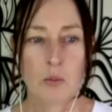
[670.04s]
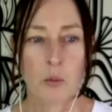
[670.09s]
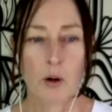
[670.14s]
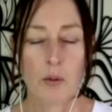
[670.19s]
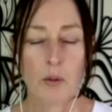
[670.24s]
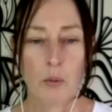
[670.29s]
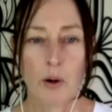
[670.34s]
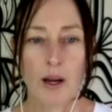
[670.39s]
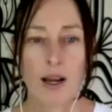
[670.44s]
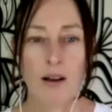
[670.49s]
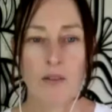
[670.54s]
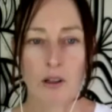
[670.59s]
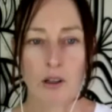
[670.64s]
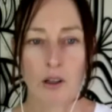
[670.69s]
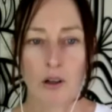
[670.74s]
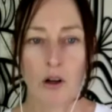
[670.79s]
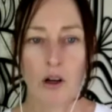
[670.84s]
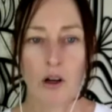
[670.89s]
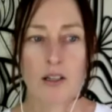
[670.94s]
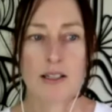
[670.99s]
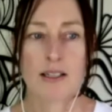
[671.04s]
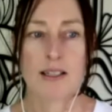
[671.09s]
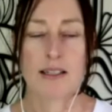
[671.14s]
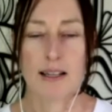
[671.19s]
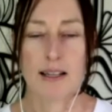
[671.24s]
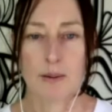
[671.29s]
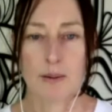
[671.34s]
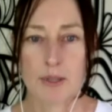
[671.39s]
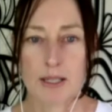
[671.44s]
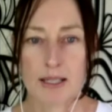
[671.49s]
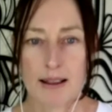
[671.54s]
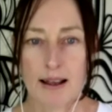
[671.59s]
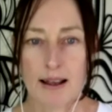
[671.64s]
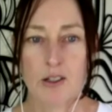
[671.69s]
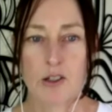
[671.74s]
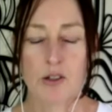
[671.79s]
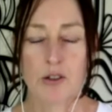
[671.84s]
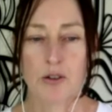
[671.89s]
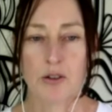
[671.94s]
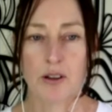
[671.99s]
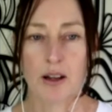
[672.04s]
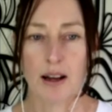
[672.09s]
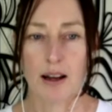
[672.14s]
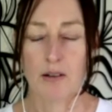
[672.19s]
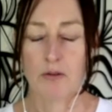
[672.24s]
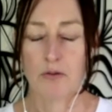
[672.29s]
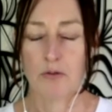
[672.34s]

we have a lot of steps that do that,